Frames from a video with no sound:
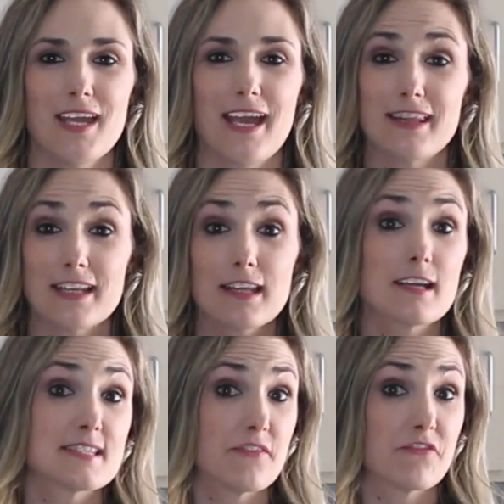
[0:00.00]
And then let
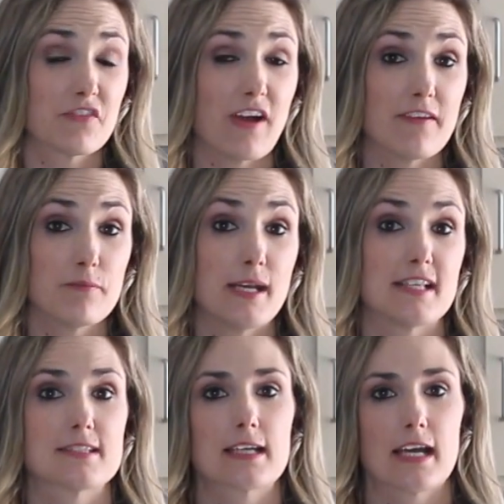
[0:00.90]
it sit for 5
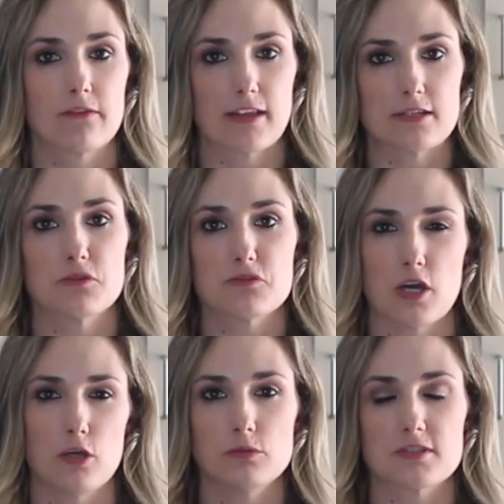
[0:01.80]
minutes to kind of let those
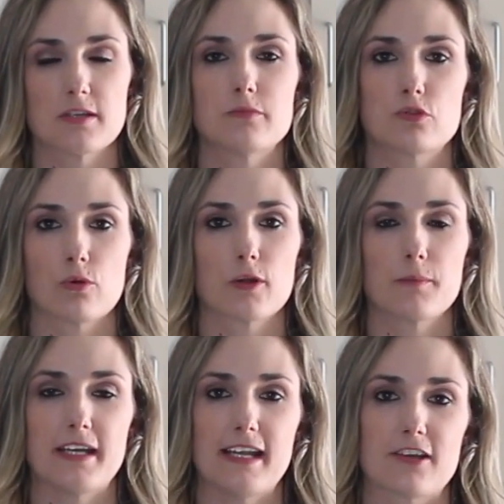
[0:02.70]
oats
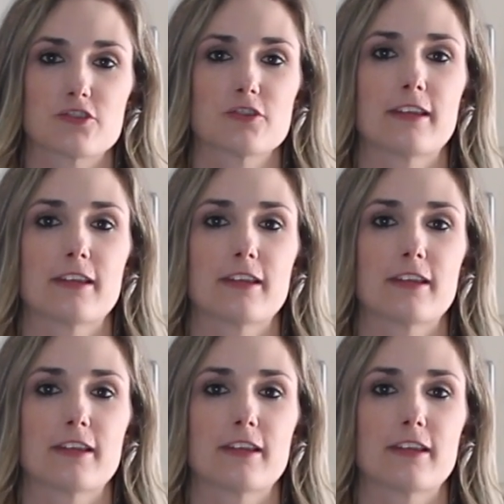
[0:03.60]
absorb any extra